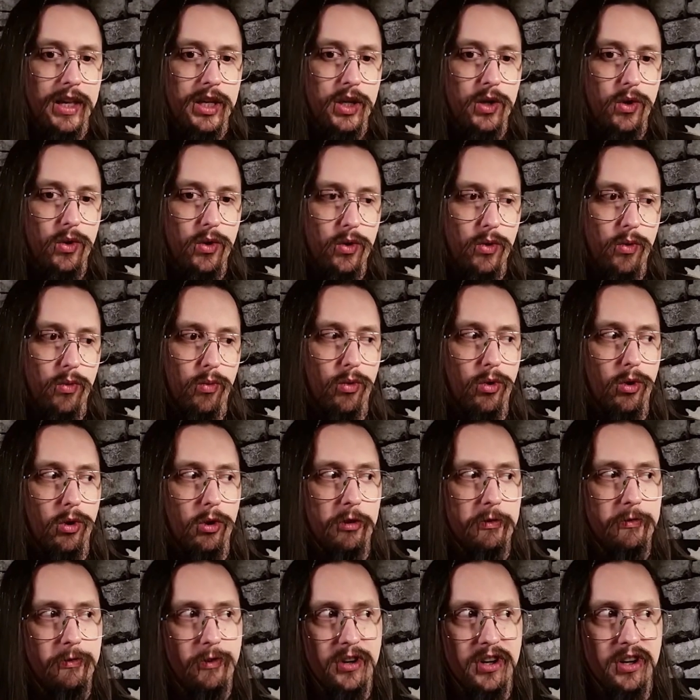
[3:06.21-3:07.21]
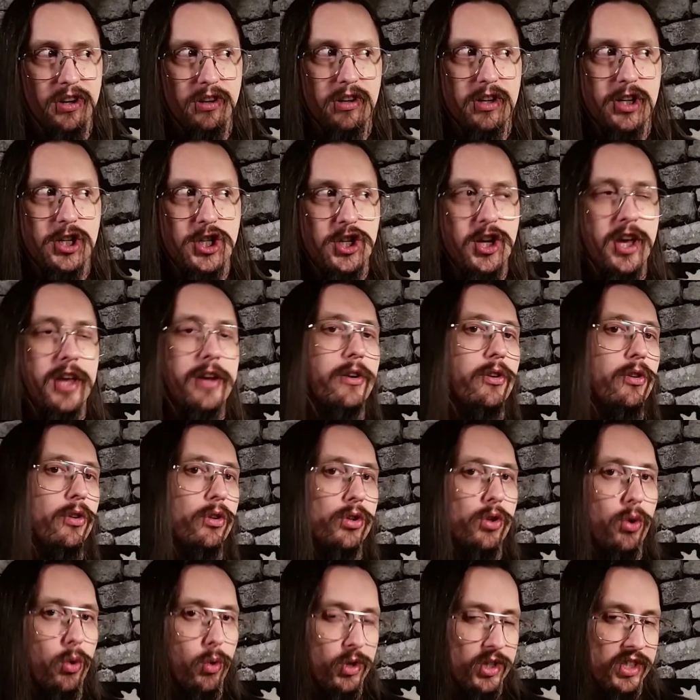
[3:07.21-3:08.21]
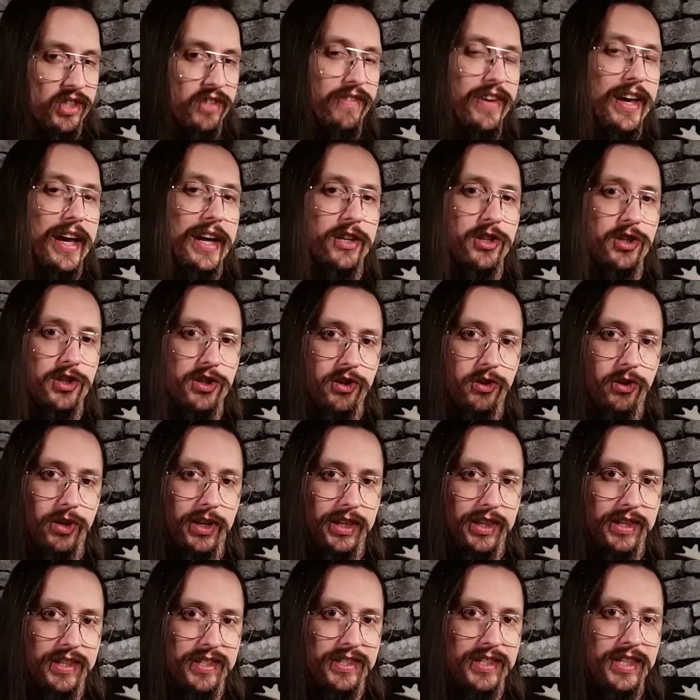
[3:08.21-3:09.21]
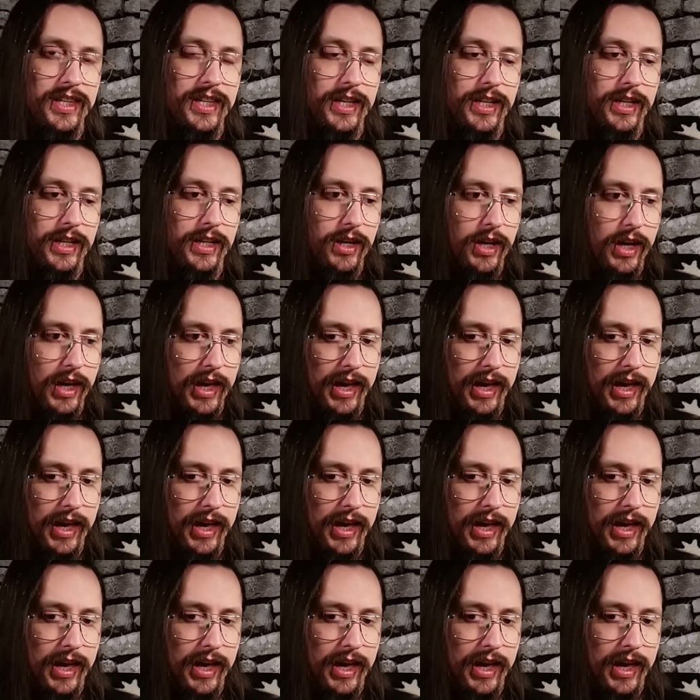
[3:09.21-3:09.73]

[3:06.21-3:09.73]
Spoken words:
you roll for your general course of action during the scene,